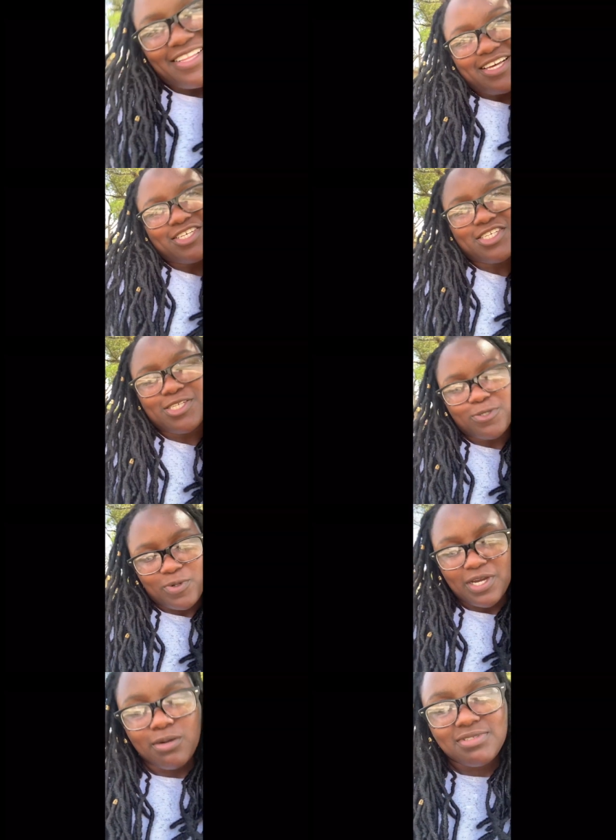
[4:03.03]
that's just a little
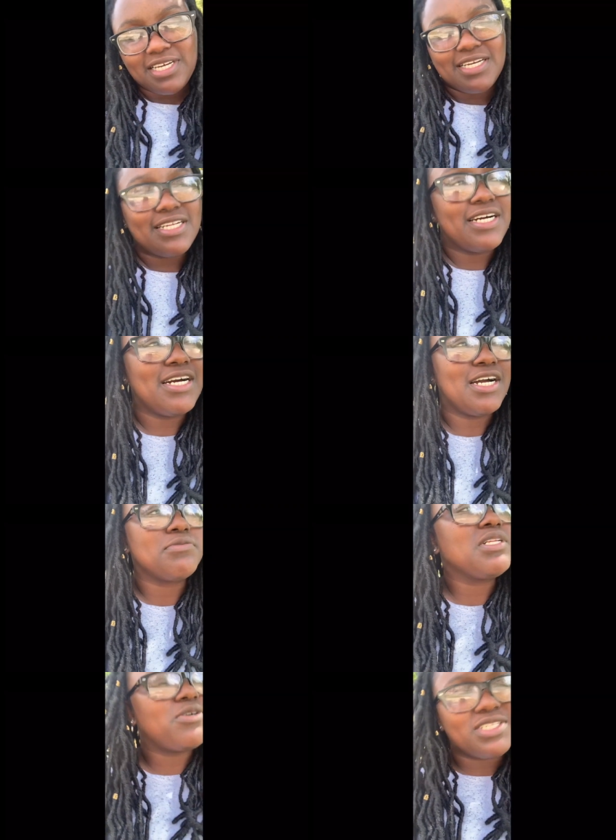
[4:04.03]
quick update. I
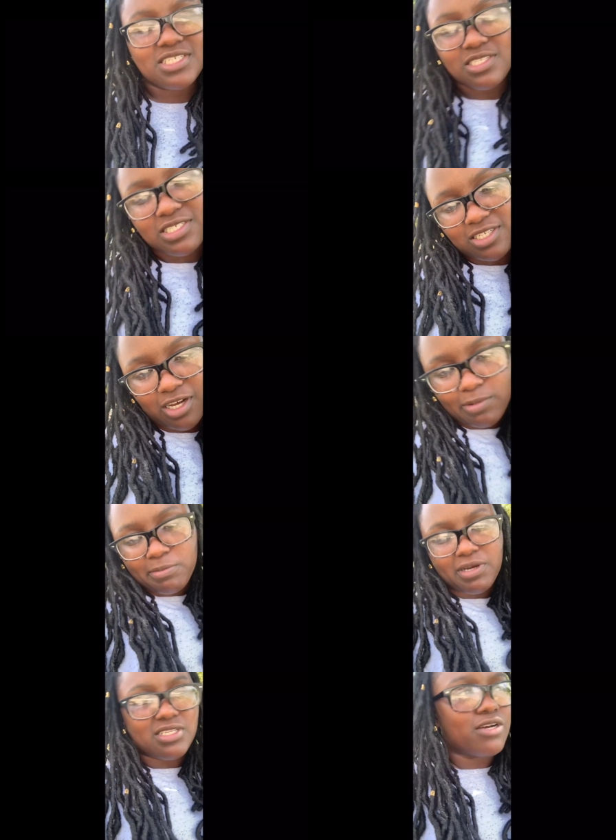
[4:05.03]
really only did this to talk about
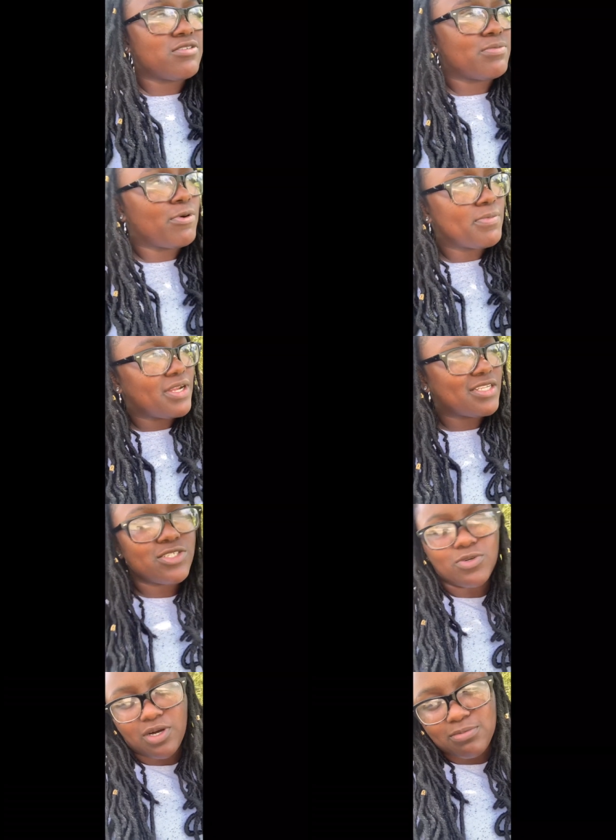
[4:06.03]
my doctor's appointment, not to
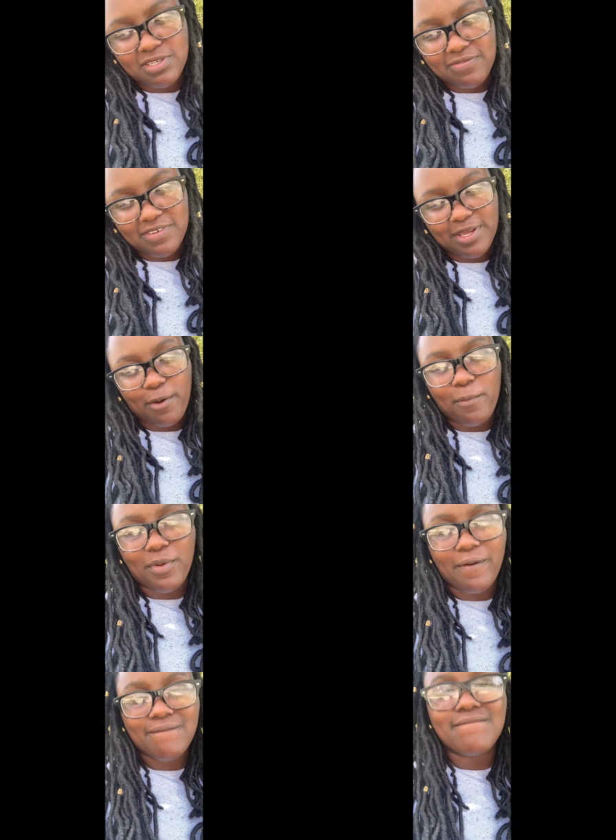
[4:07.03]
do an update video,
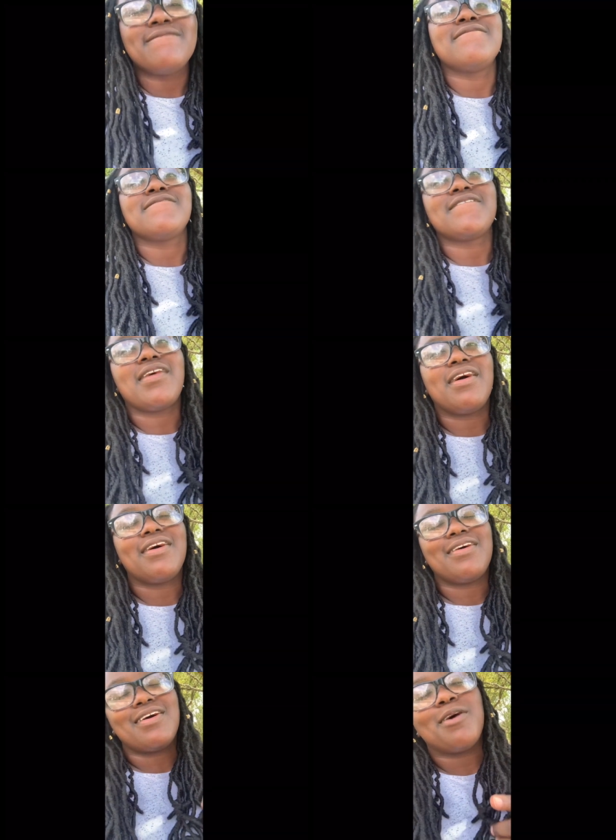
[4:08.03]
but
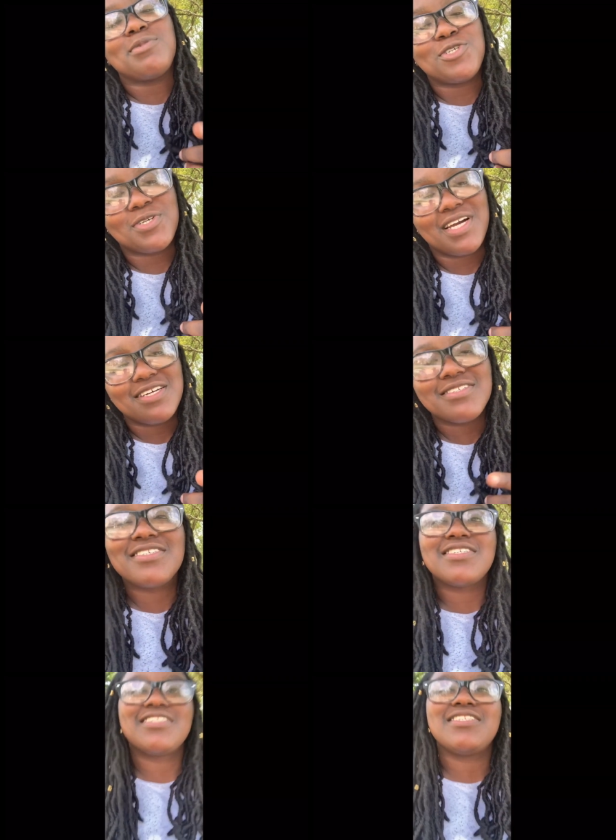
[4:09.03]
I'll be sure to add
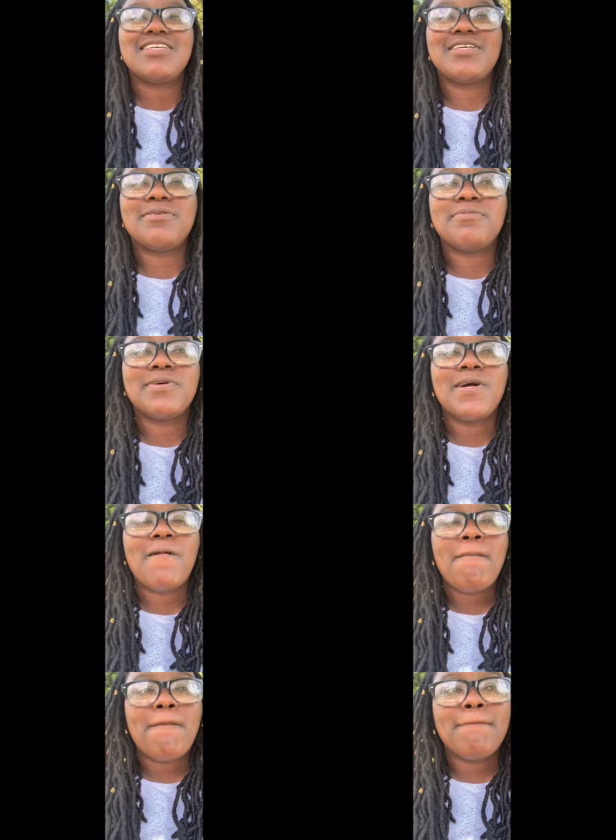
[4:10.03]
this.
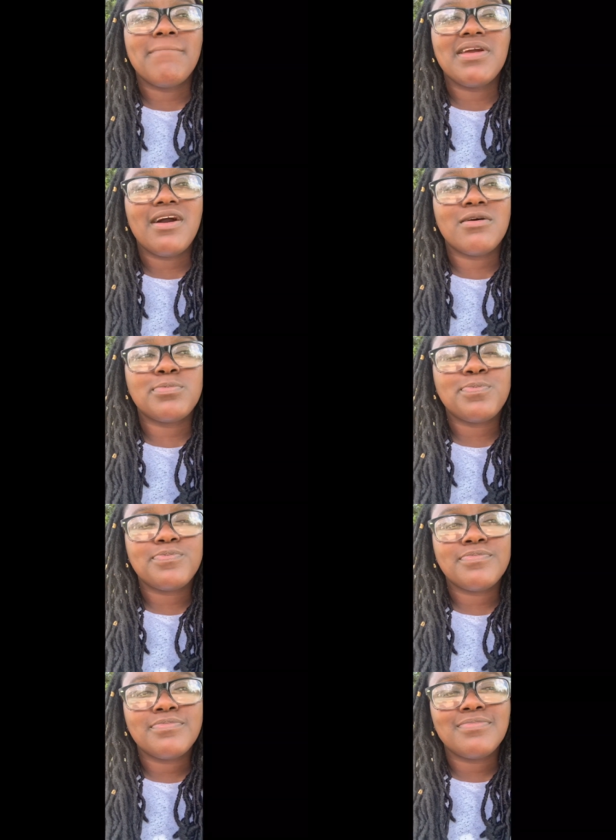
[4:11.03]
But yeah,
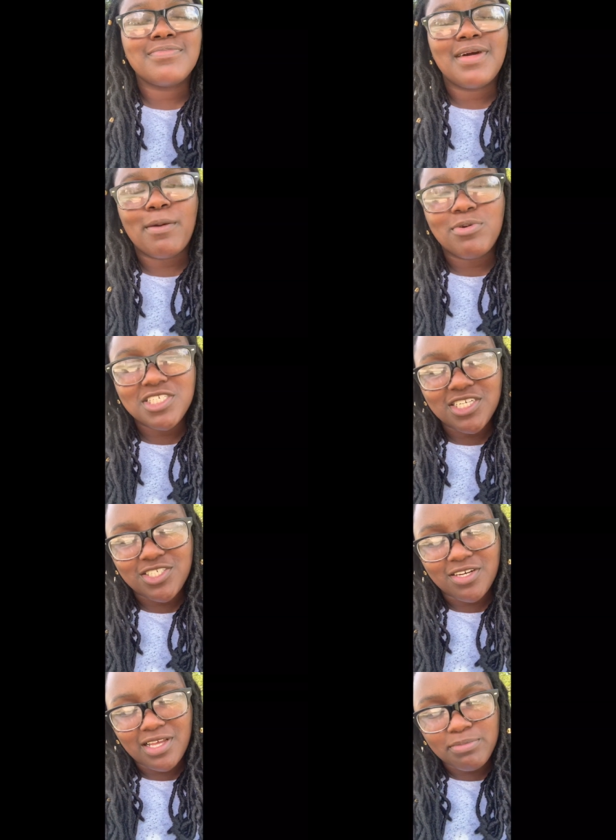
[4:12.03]
I
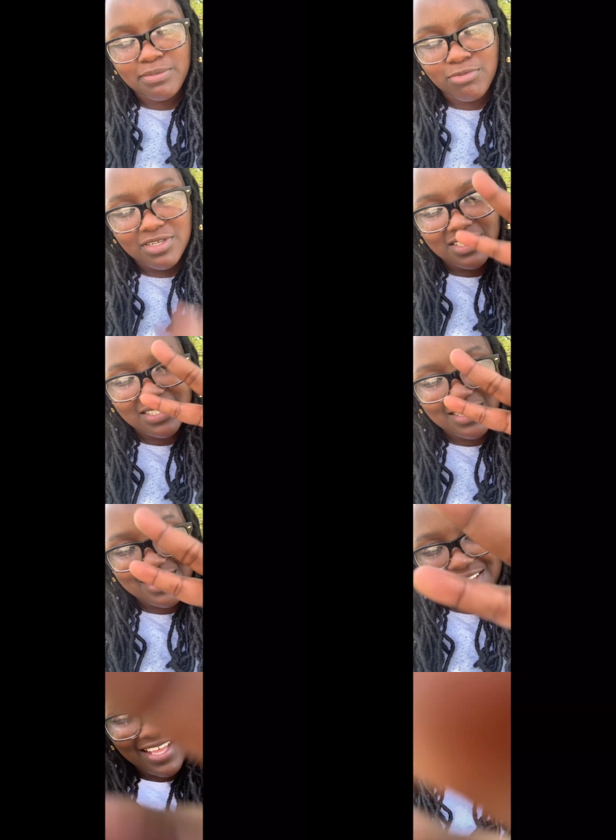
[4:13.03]
appreciate y'all be breezy.
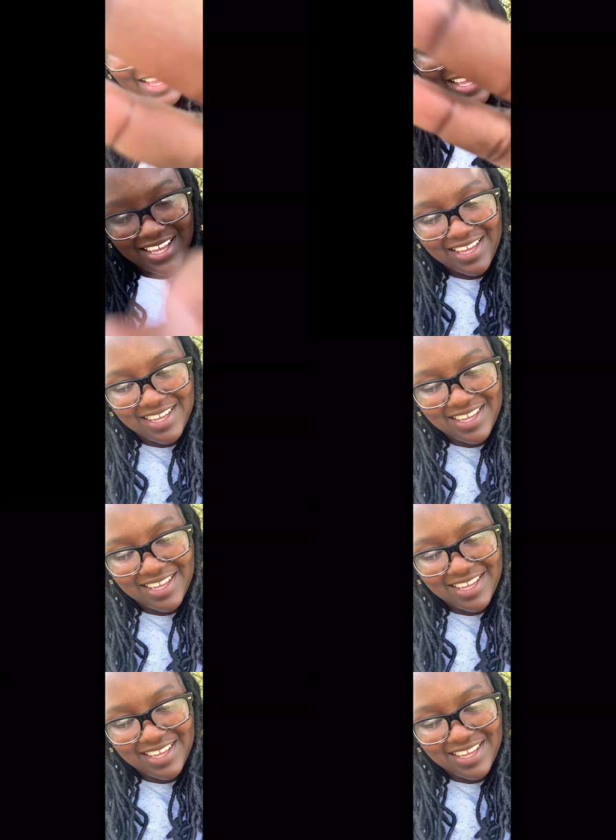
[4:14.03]
Hey.